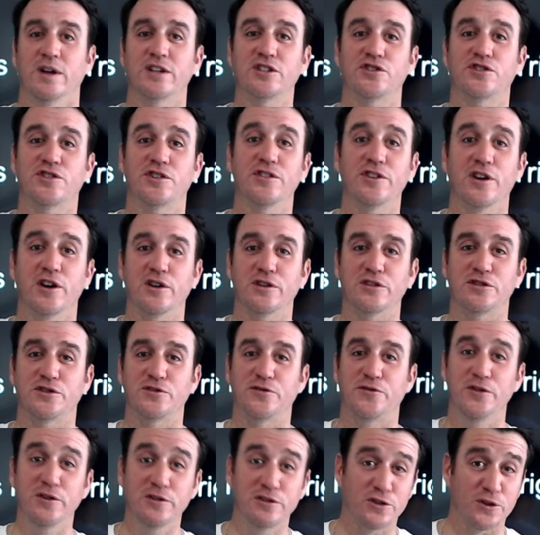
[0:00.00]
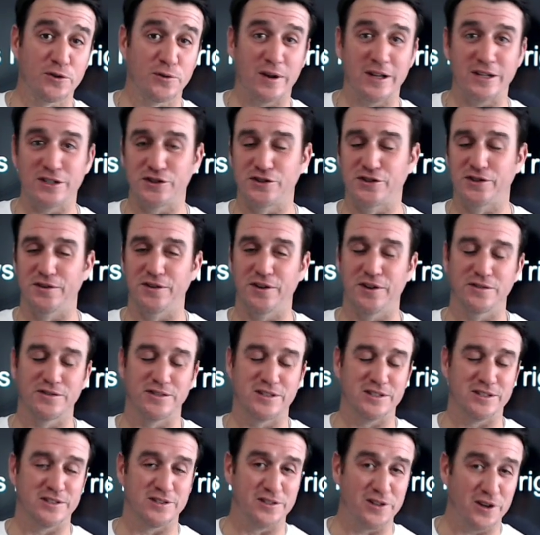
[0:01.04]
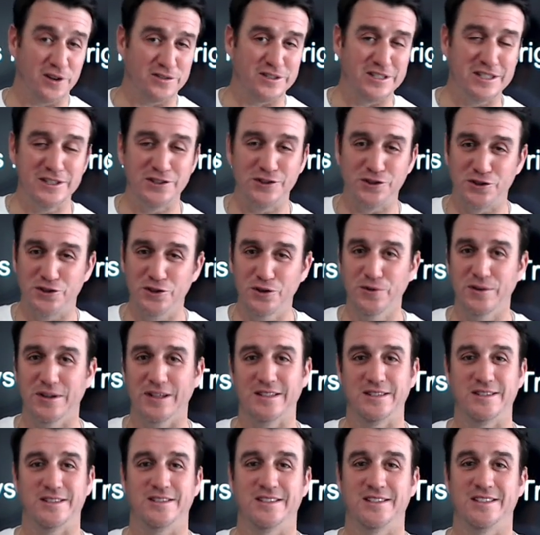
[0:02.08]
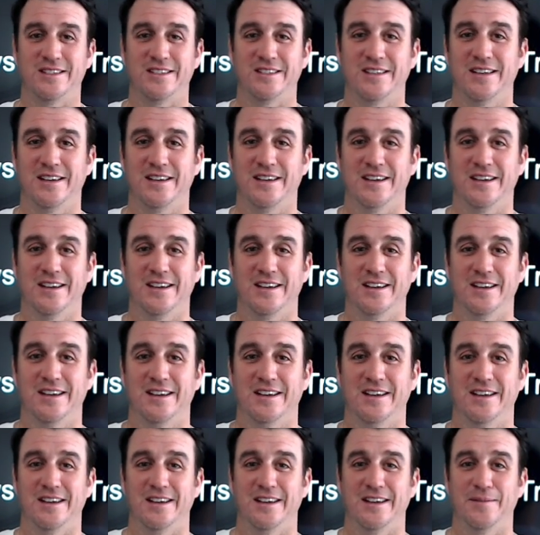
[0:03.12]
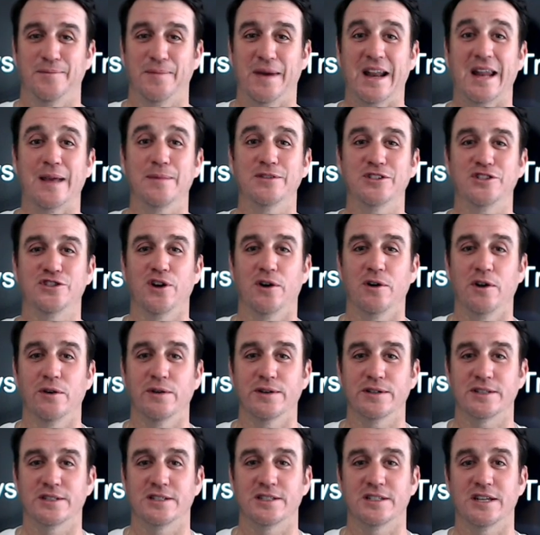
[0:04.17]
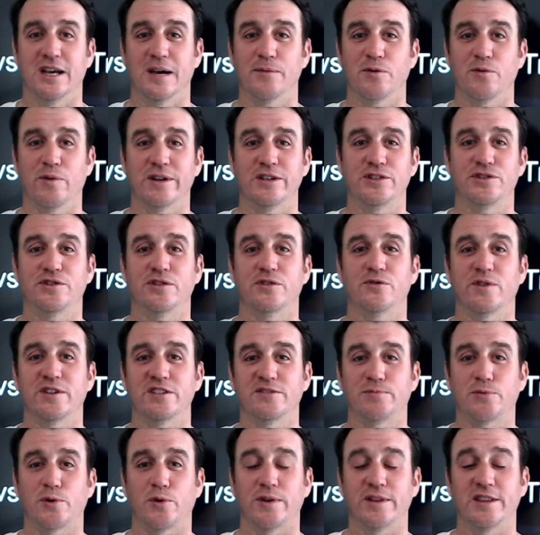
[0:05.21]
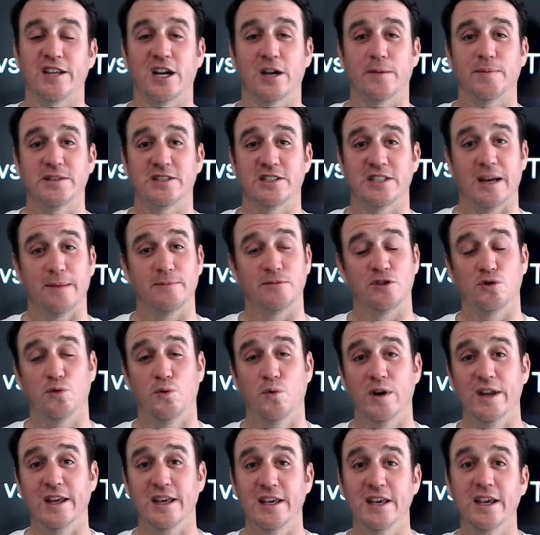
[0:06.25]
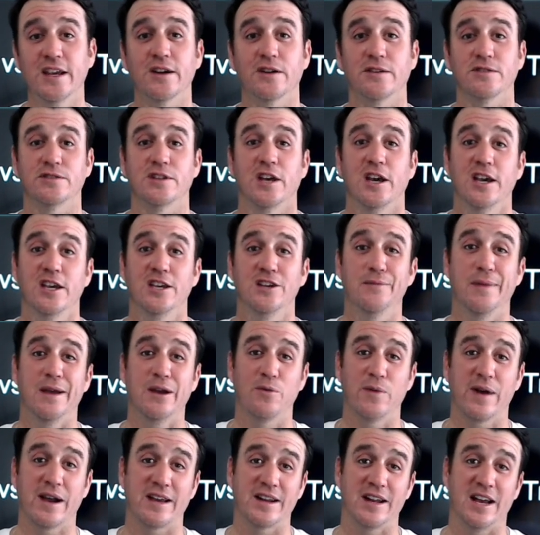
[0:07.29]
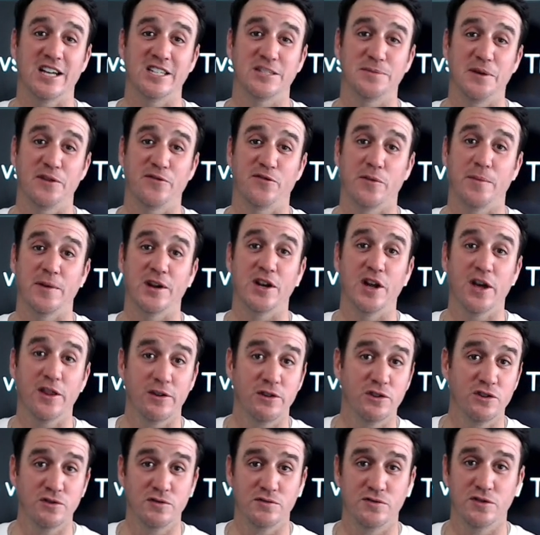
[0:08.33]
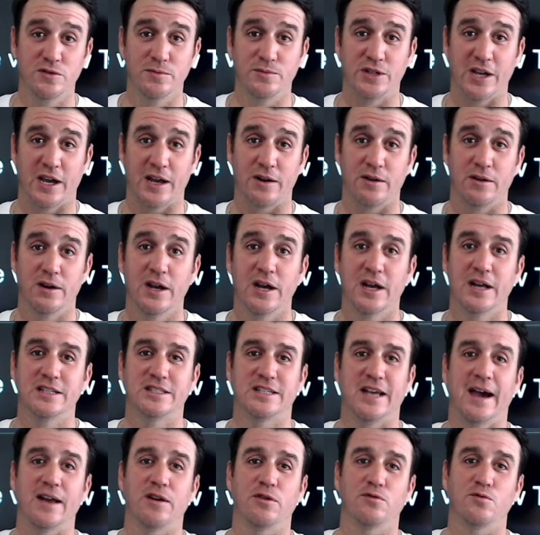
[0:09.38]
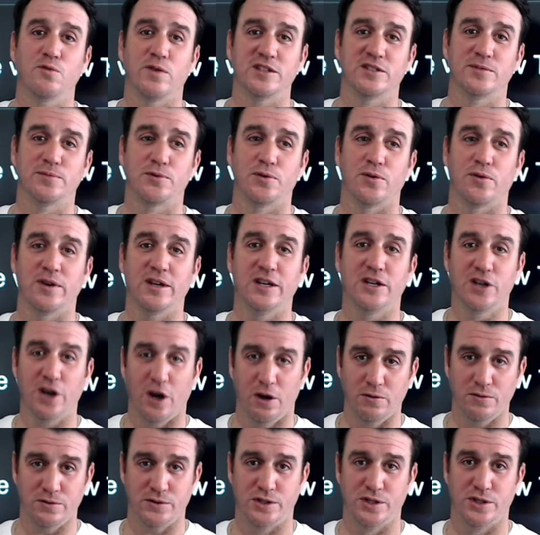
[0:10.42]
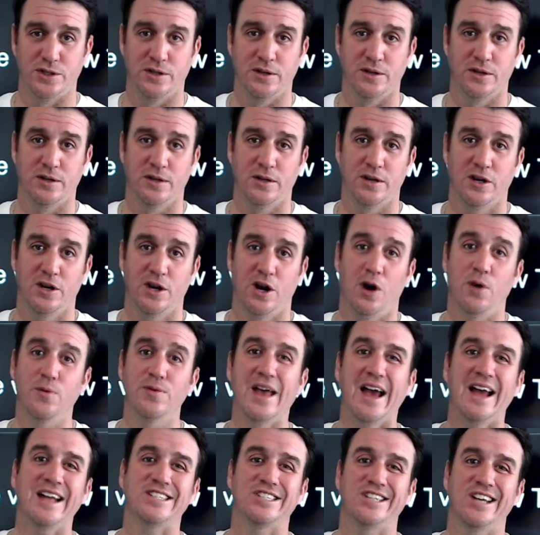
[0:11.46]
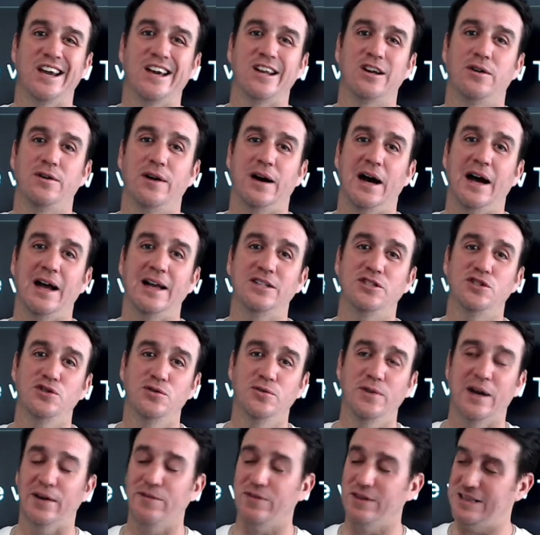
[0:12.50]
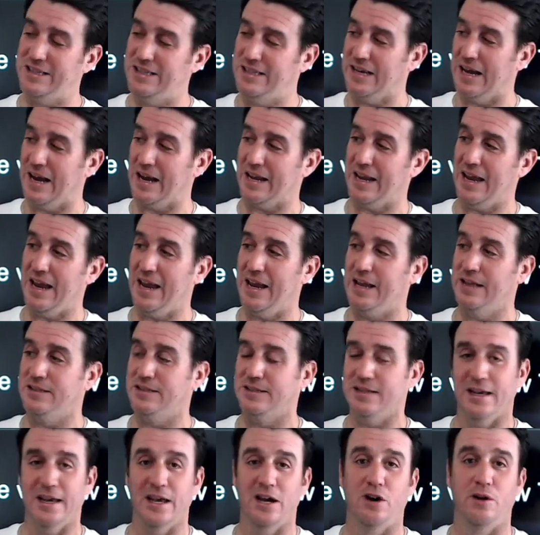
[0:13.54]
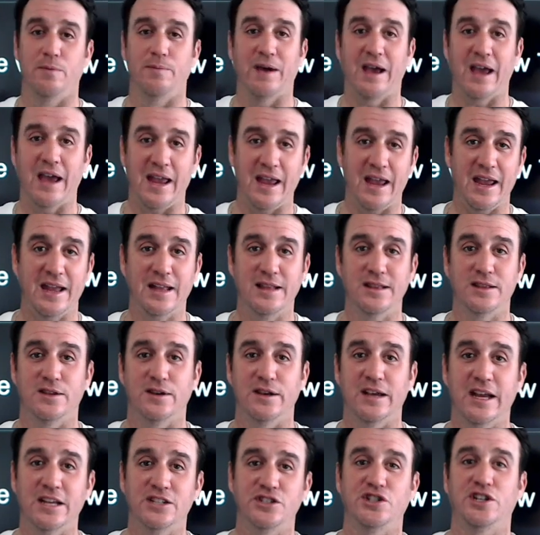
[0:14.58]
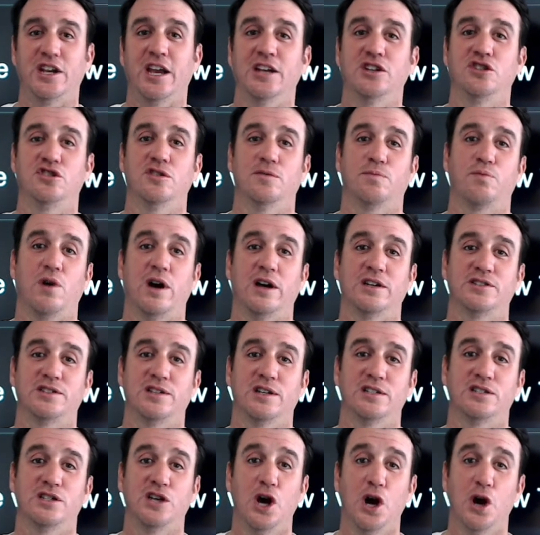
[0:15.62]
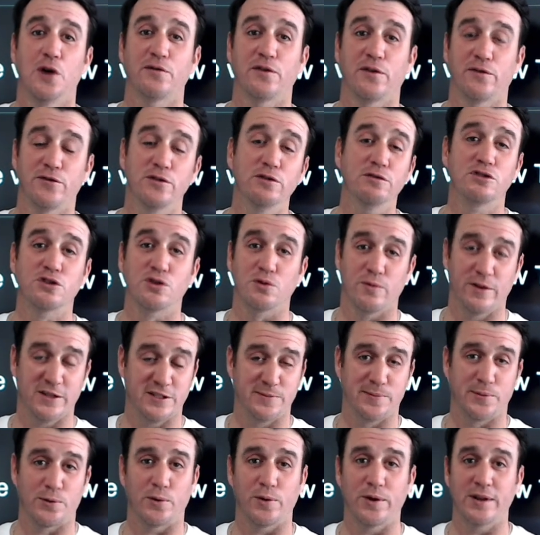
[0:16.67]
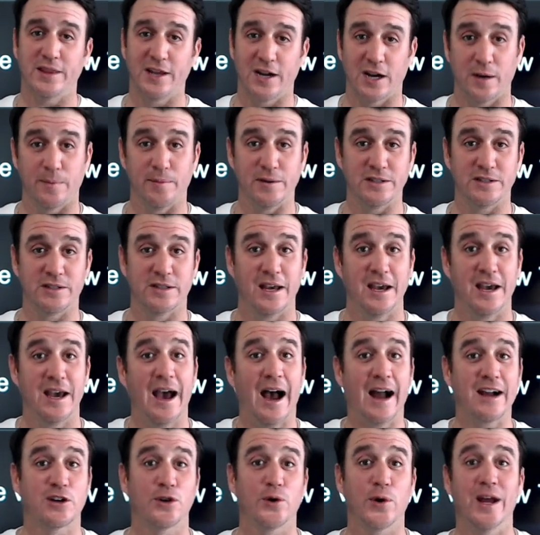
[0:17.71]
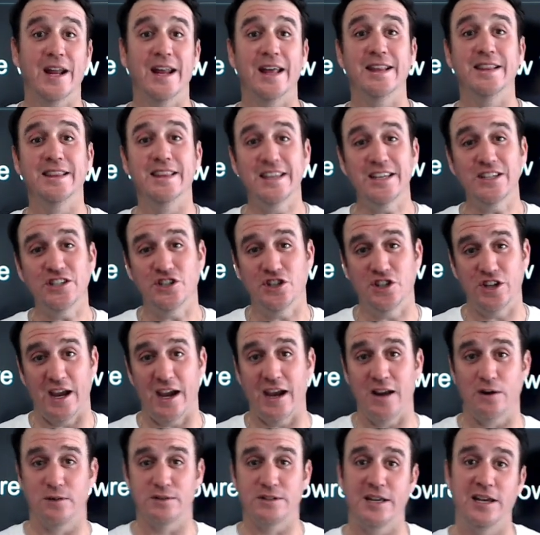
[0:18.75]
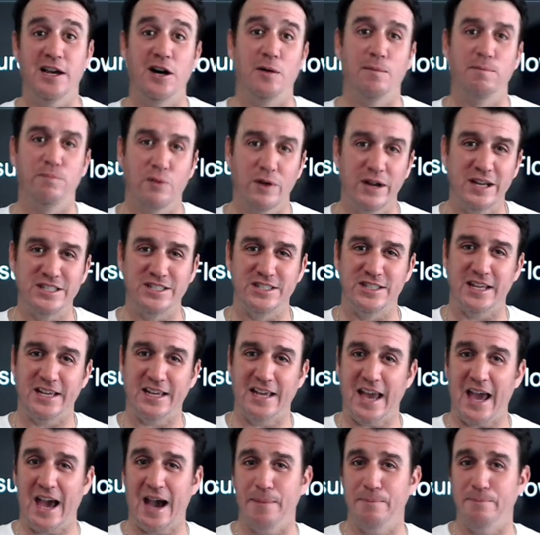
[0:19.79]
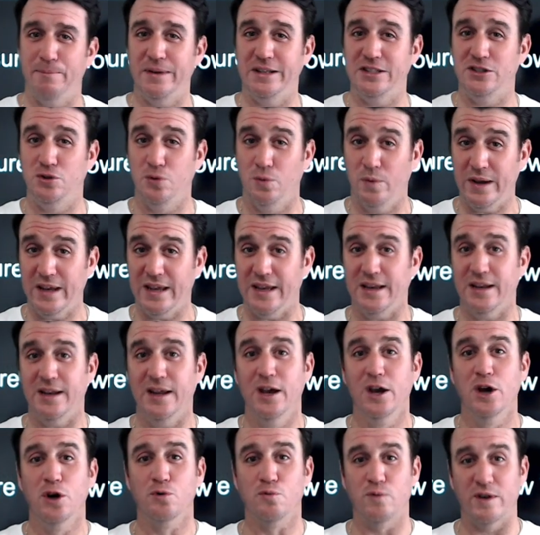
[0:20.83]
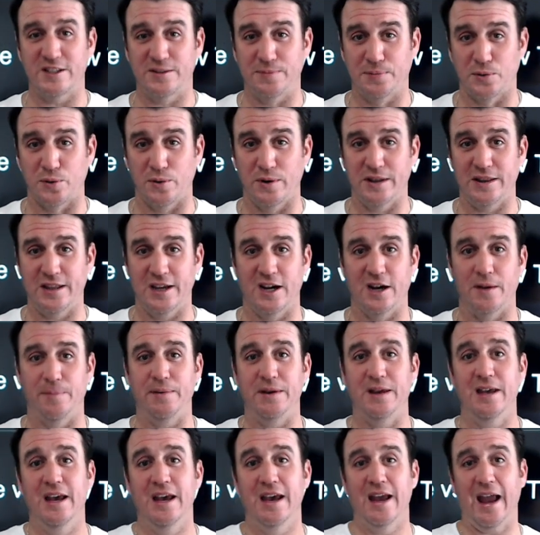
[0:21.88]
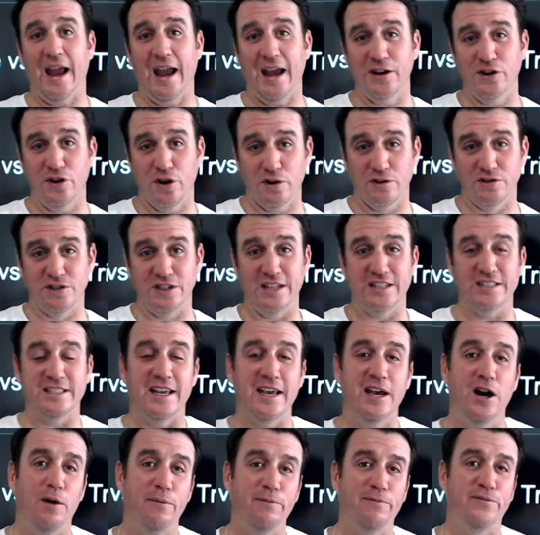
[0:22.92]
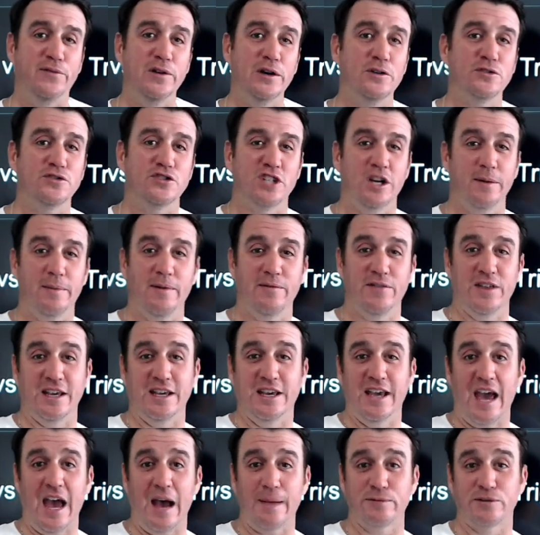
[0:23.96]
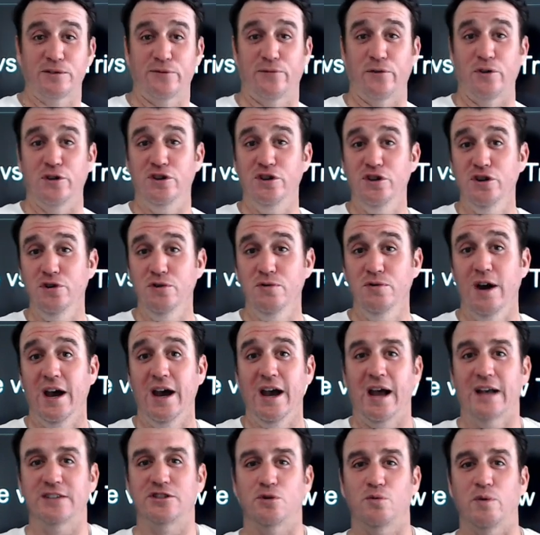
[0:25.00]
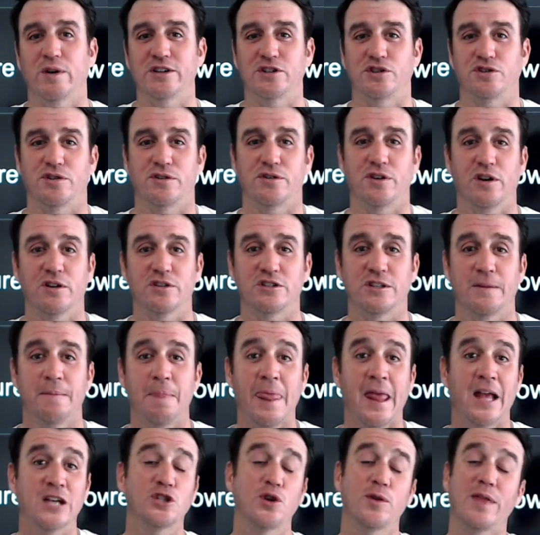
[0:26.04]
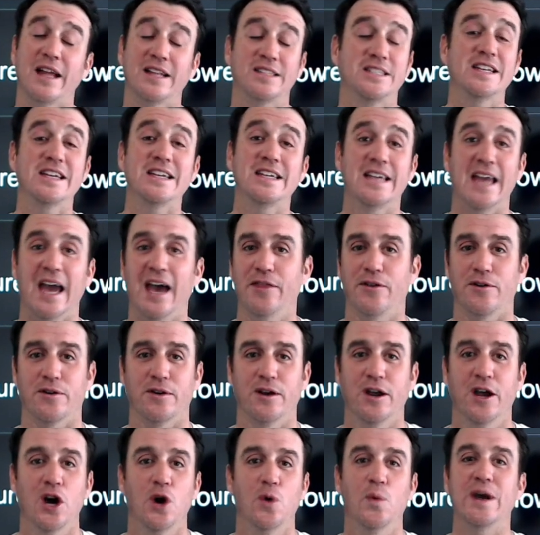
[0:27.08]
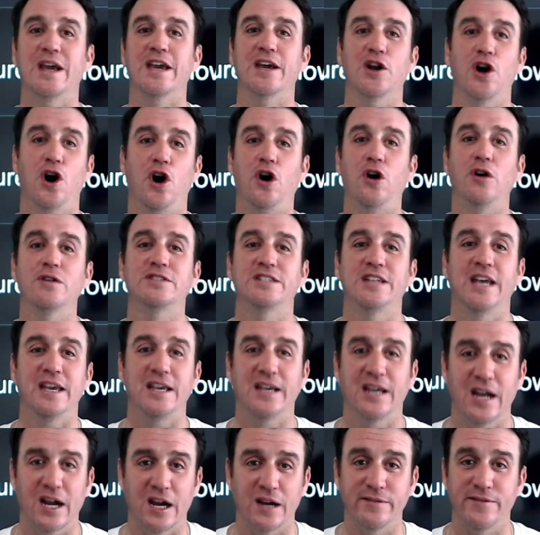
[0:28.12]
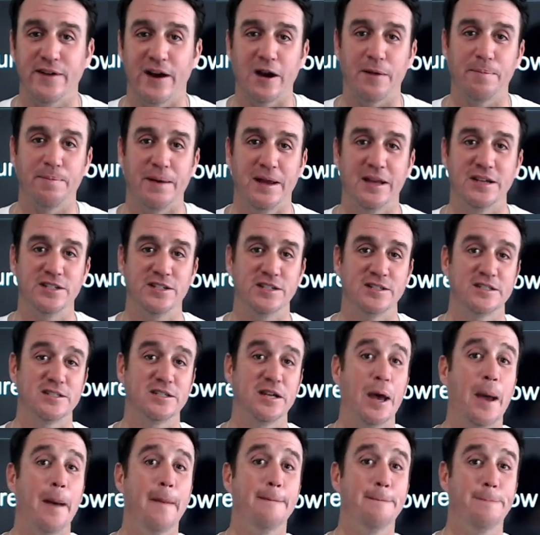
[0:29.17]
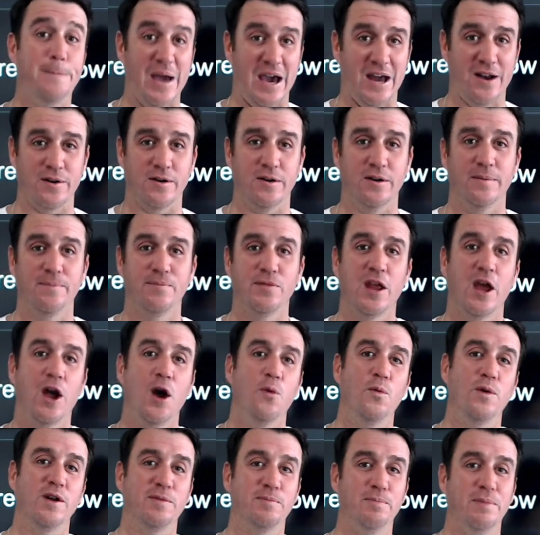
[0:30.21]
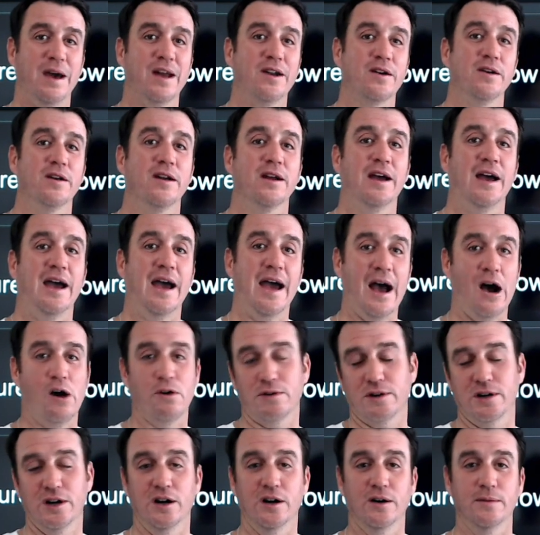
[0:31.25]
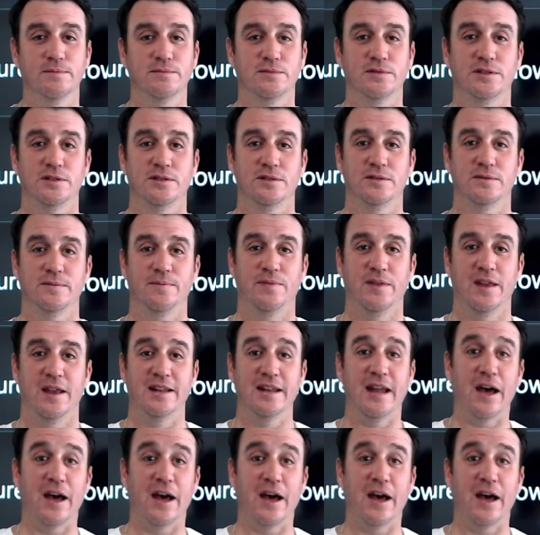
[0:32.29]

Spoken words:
Registered nurse, future registered nurses, nursing students. My name is Joe Lewis. I'm a registered respiratory therapist times 20 years. You may recognize me from another YouTube channel titled Respiratory Coach. On that channel, I do everything I can to help aid the educational process for future respiratory therapists. I created this channel to help bridge the gap between respiratory therapy and nursing, to help fill some of the gaps for you as a registered nurse so that together we can all take care of our patients better with better outcomes.